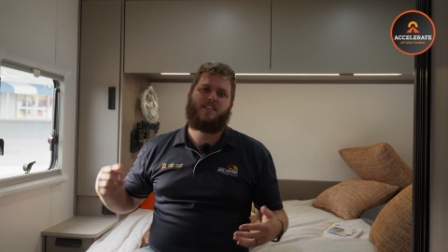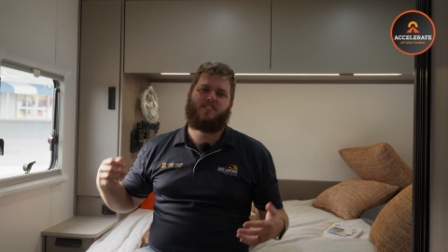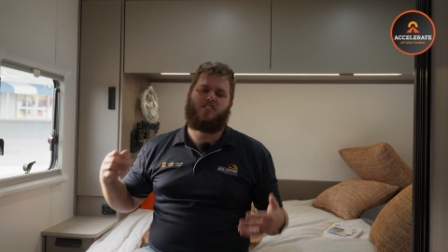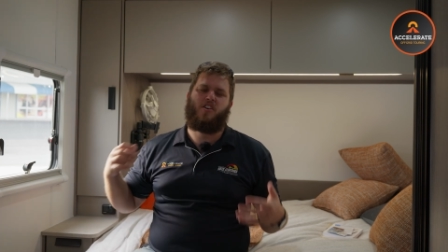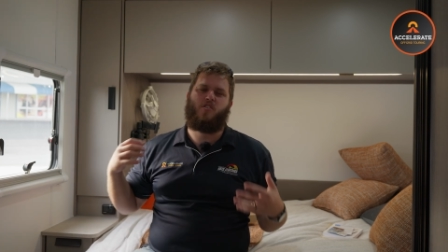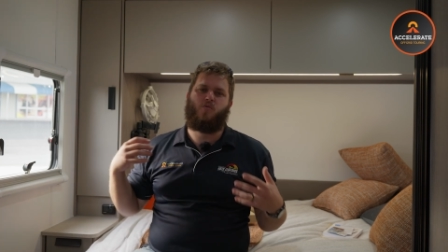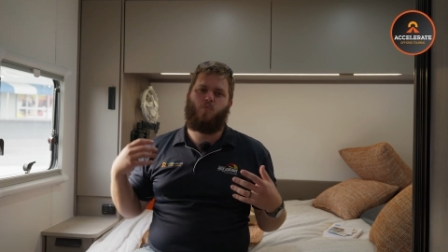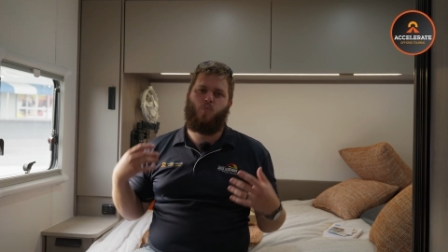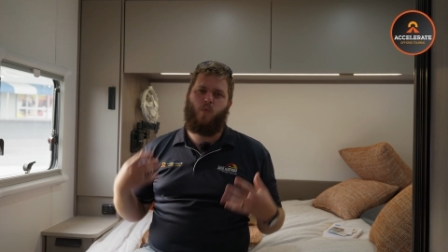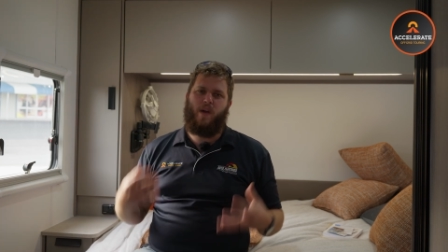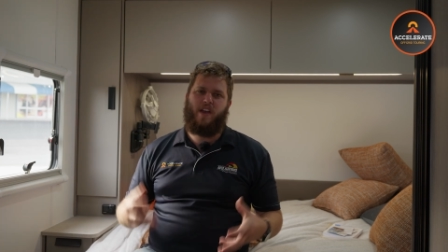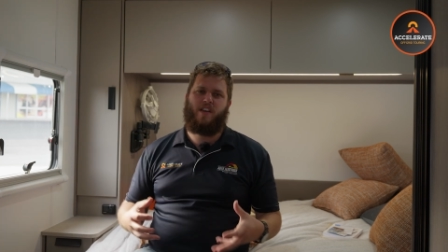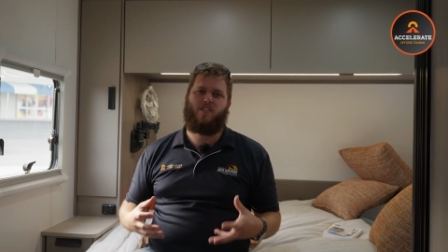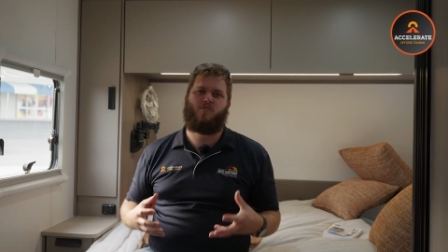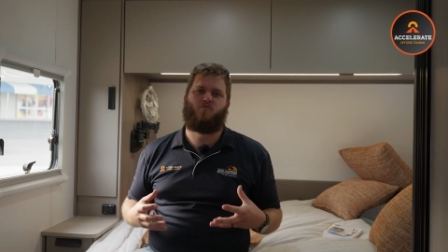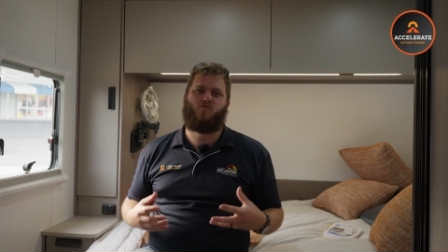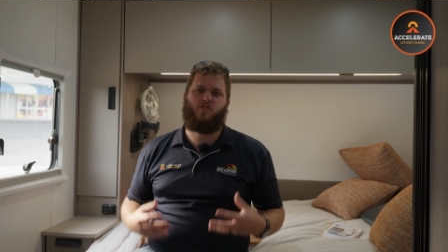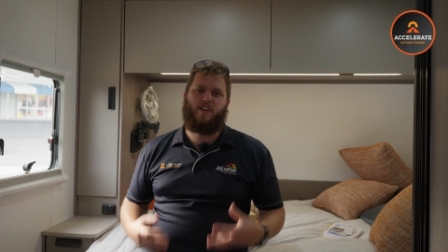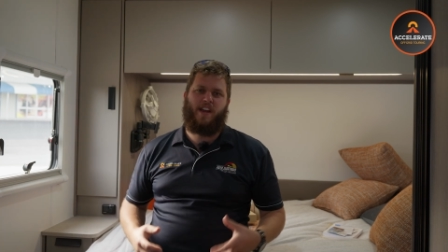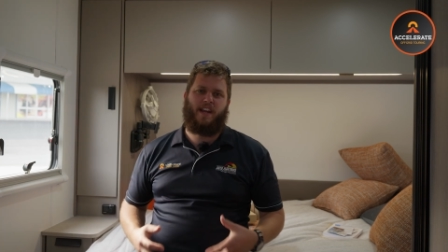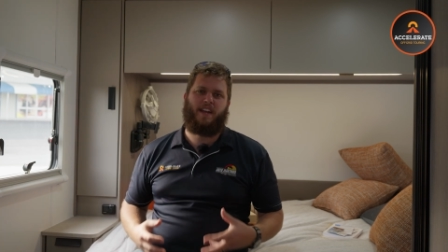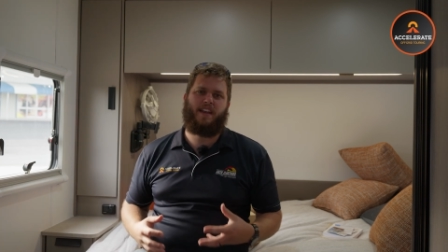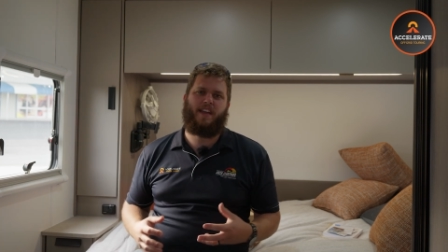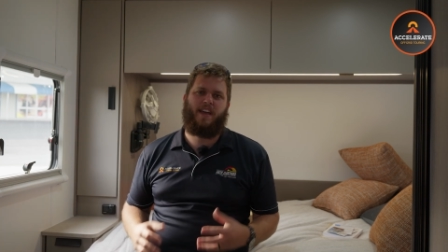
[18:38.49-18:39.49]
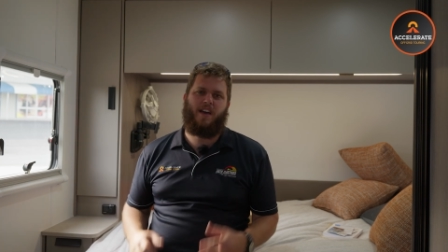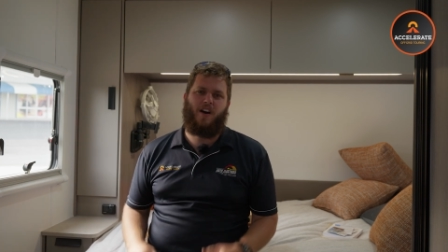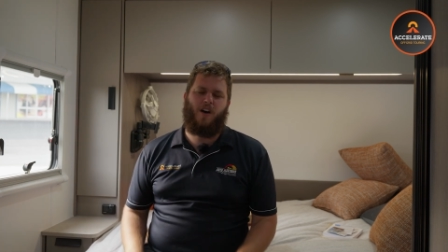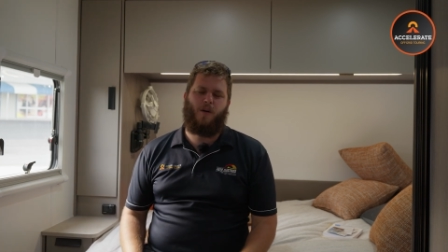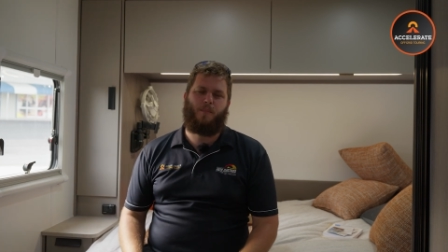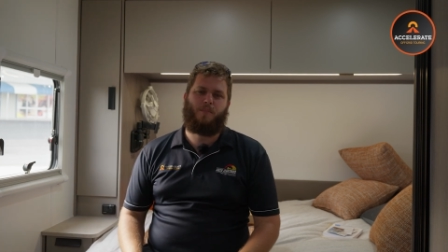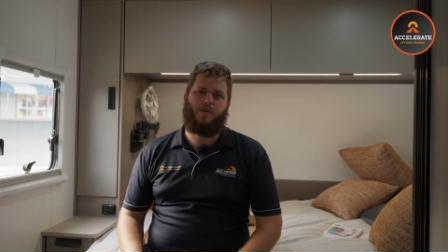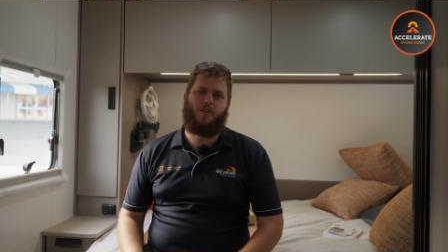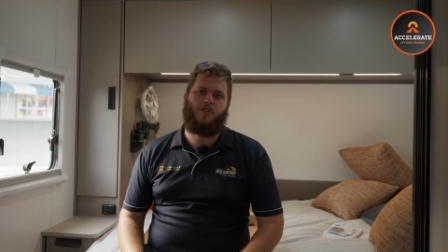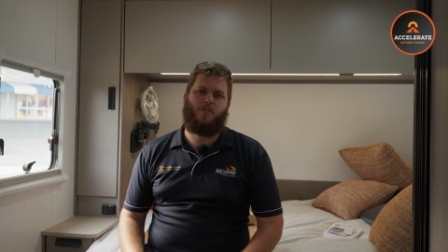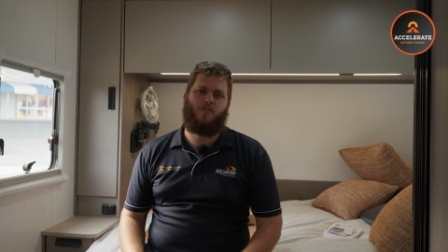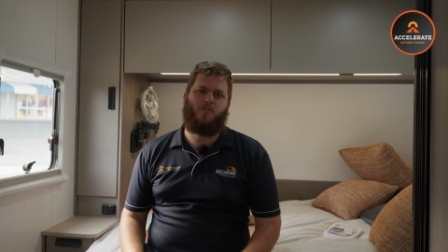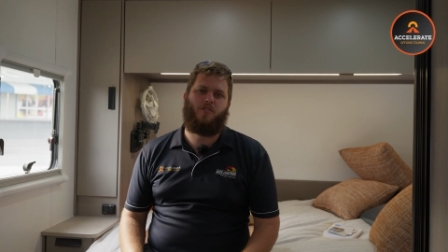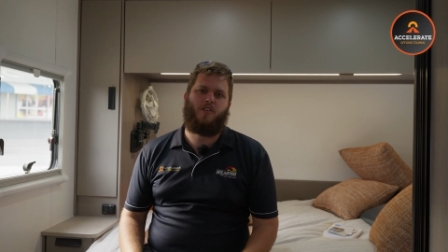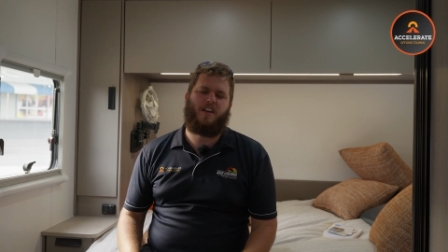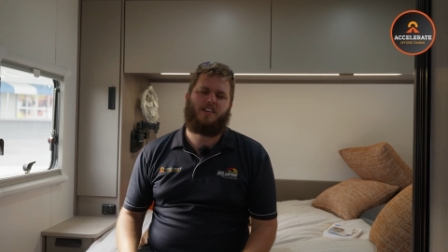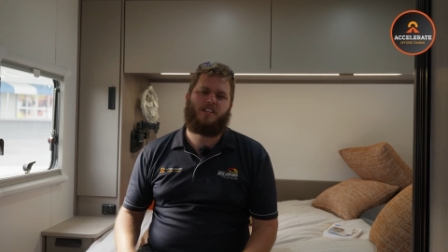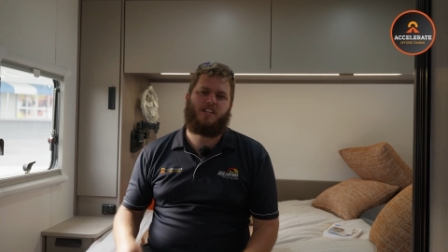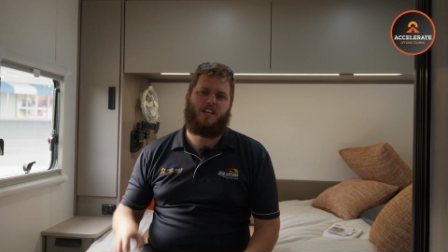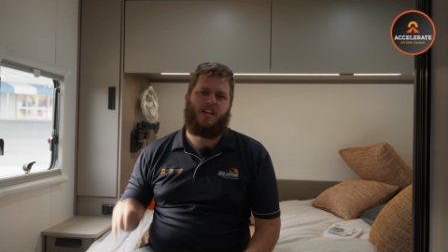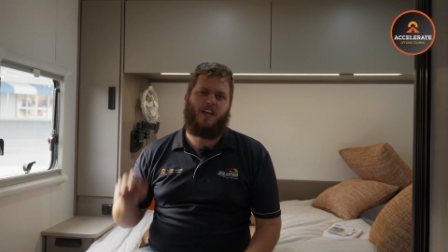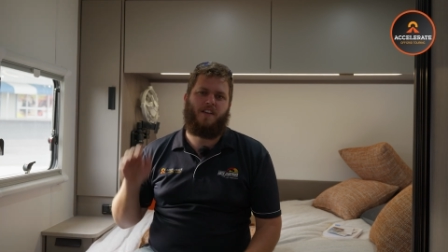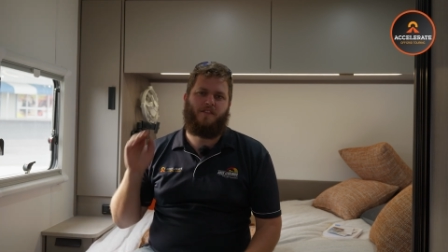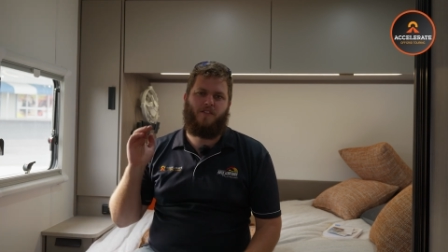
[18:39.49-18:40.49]
so we can really help you
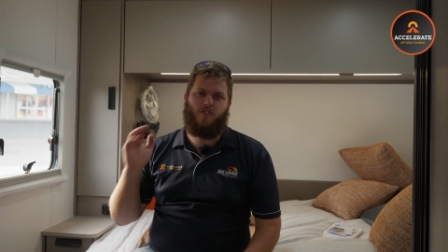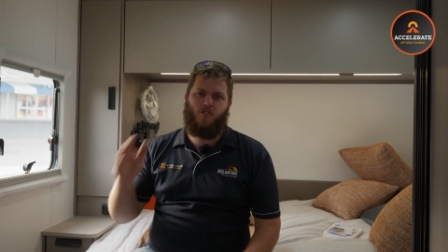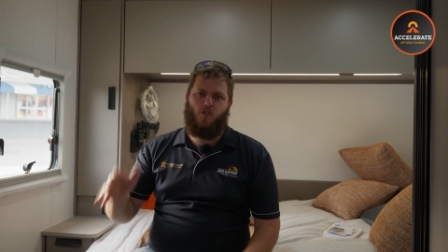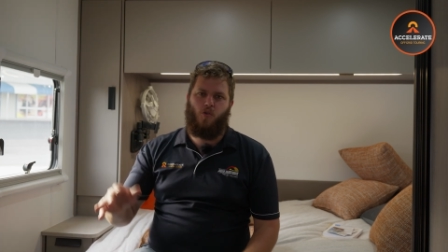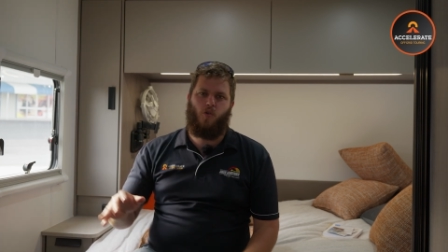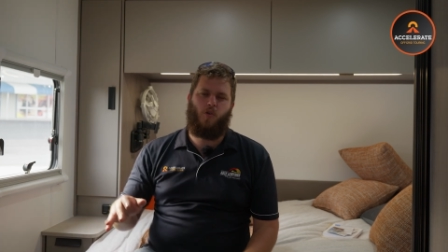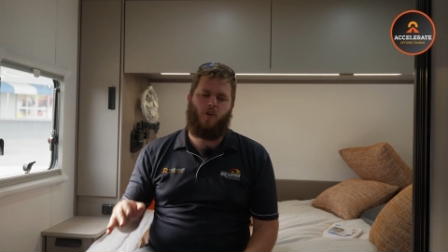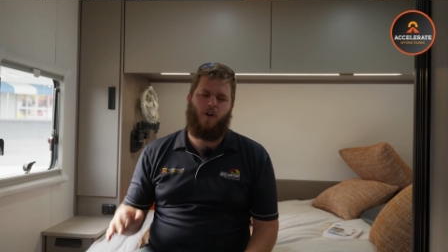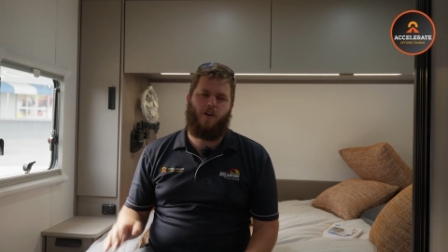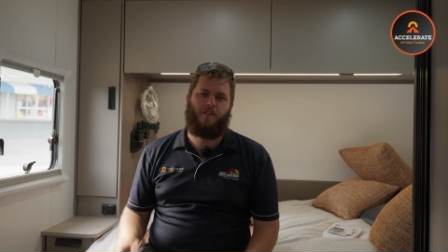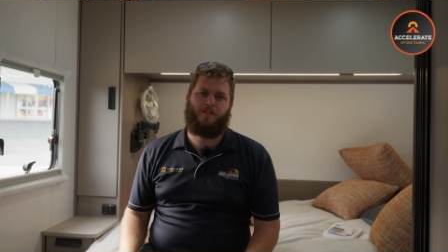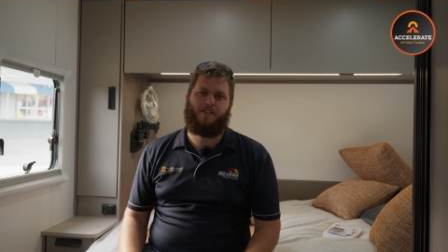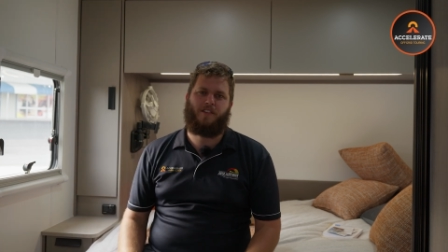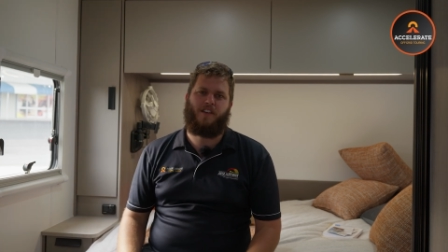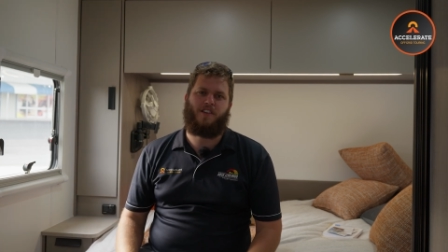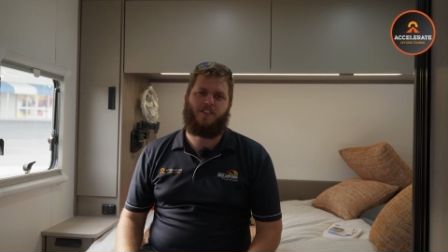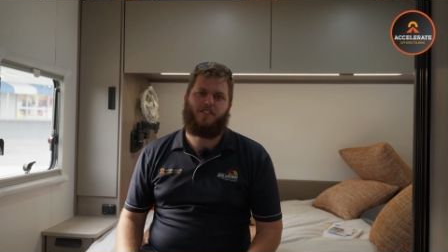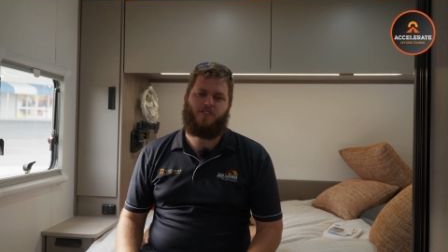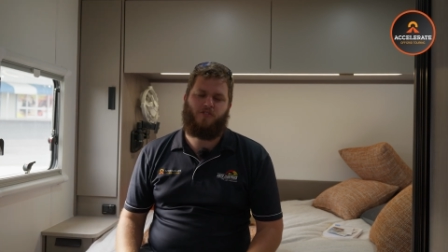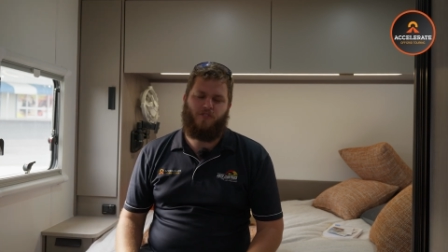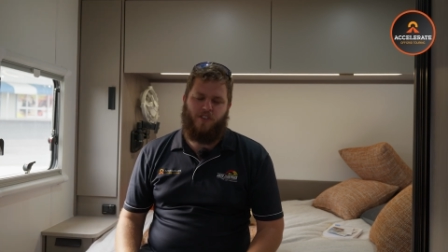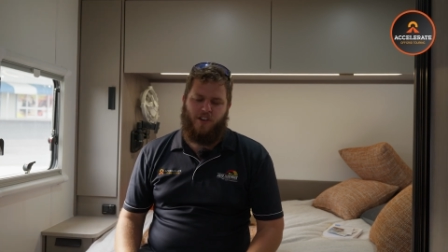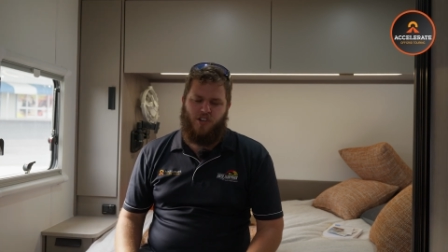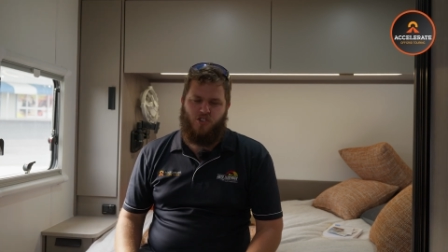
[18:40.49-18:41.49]
achieve your off-grid